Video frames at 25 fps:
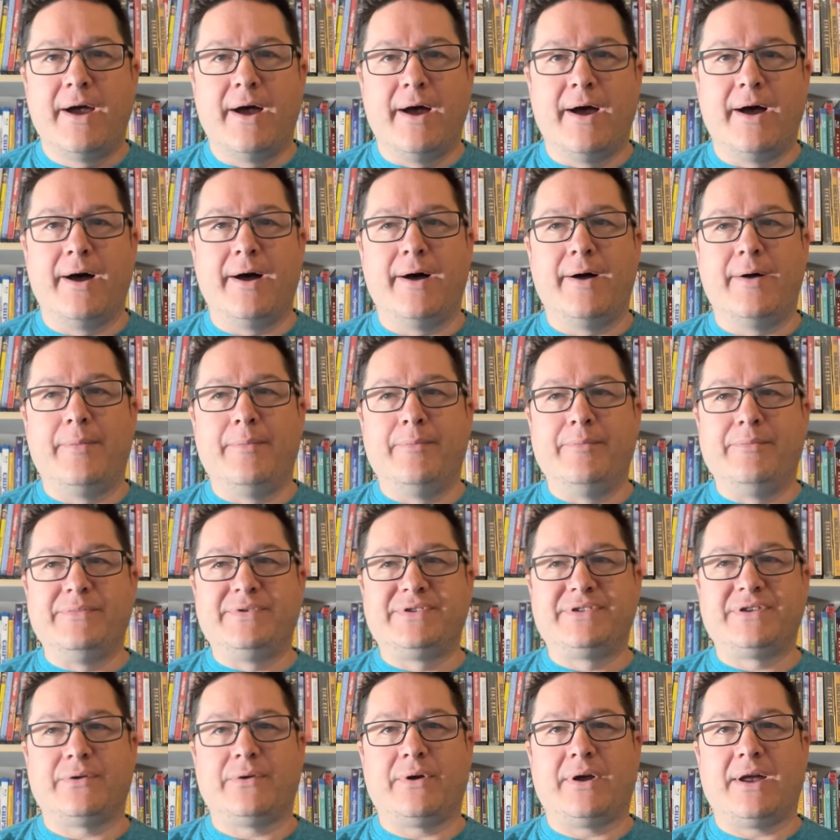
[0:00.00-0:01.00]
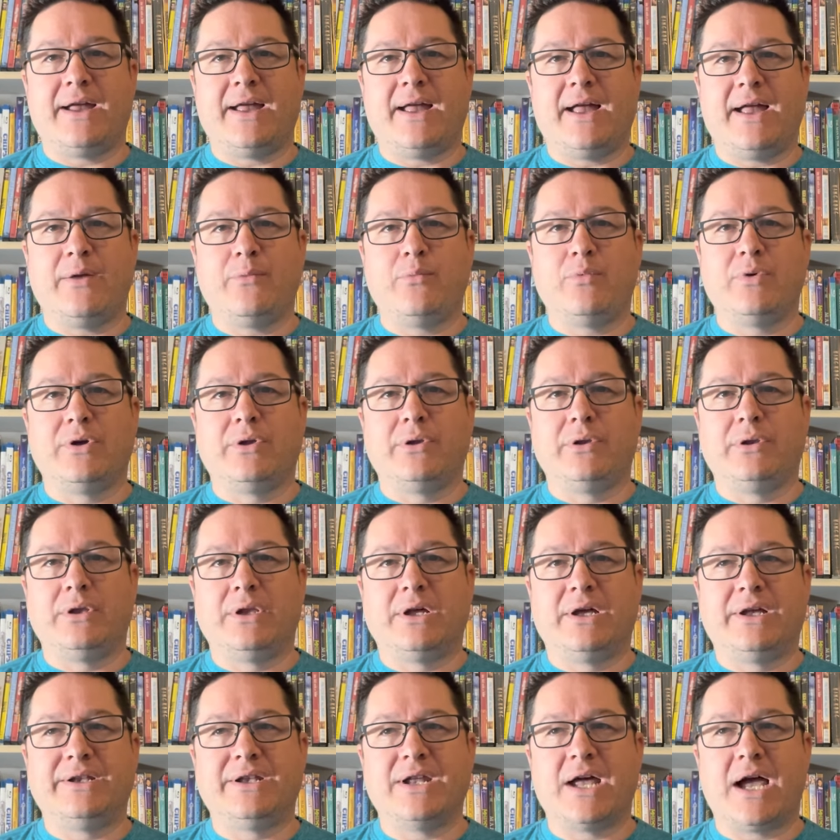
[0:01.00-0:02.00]
Um, so I, I will
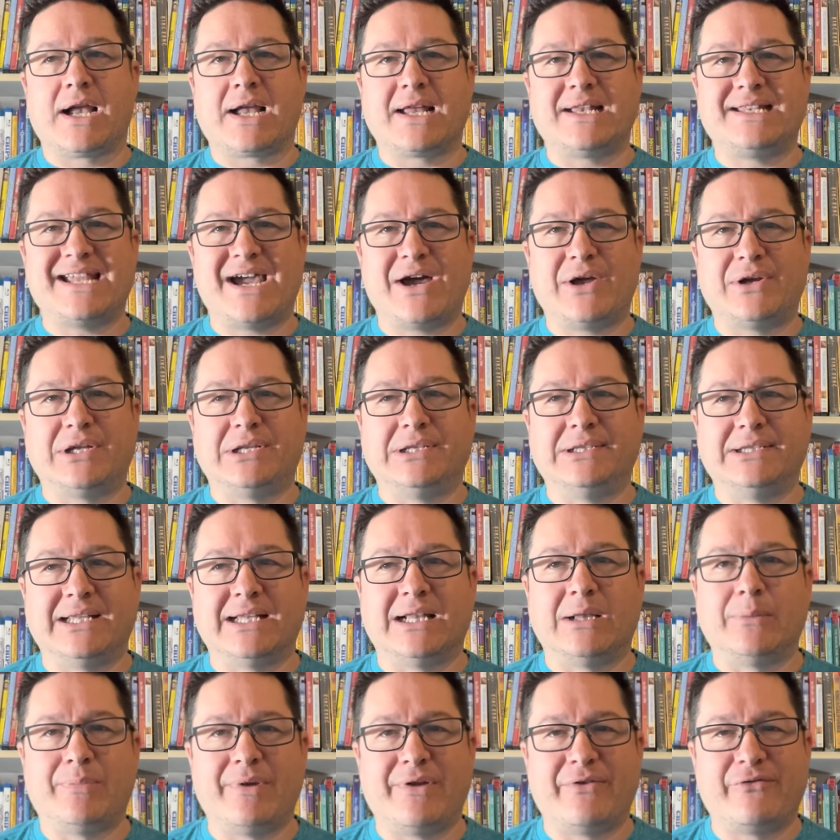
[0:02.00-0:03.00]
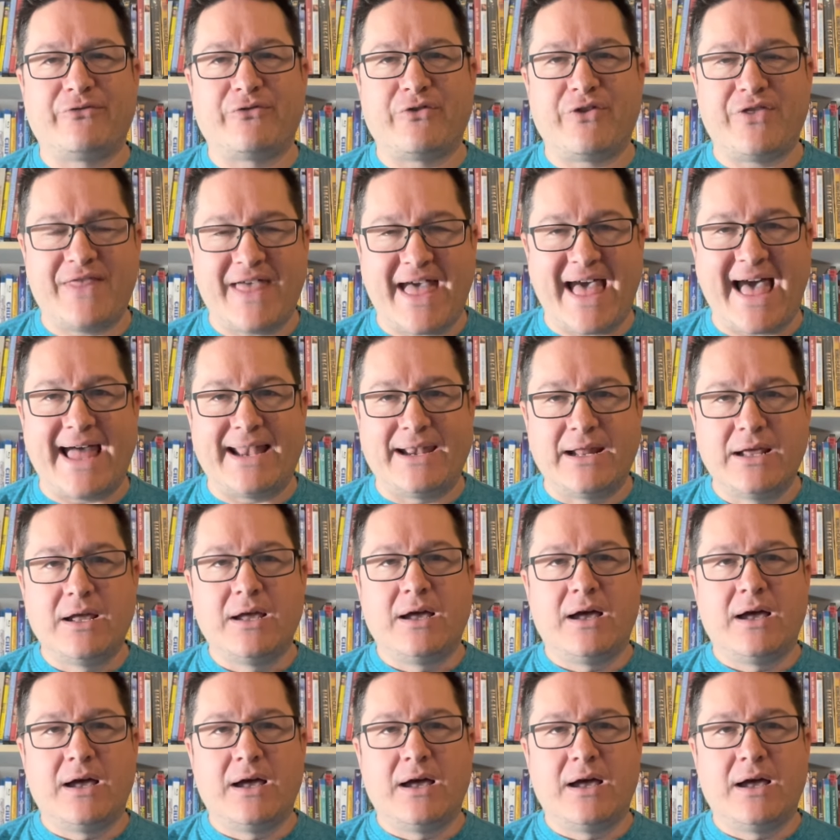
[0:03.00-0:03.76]
uh, knock it down a little bit for that.